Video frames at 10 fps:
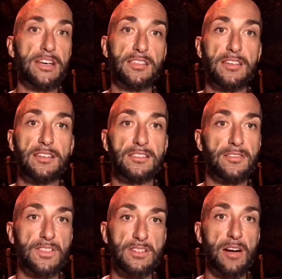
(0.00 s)
things if
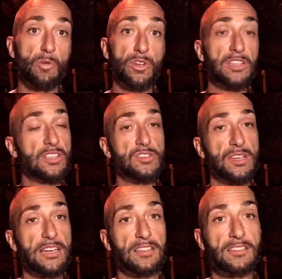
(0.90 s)
it's not working, because you
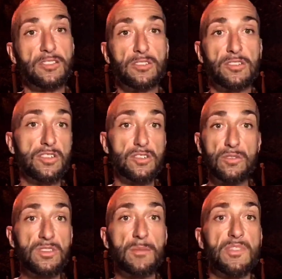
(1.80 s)
can't continue to do
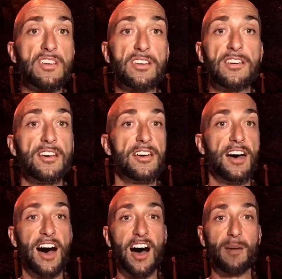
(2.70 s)
something
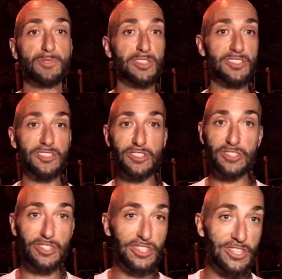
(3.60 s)
because
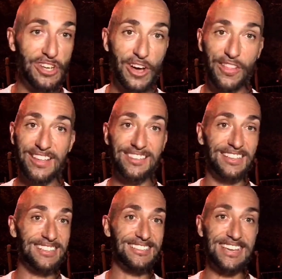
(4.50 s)
that's
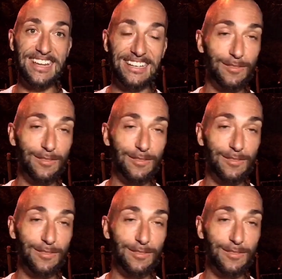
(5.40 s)
like insanity.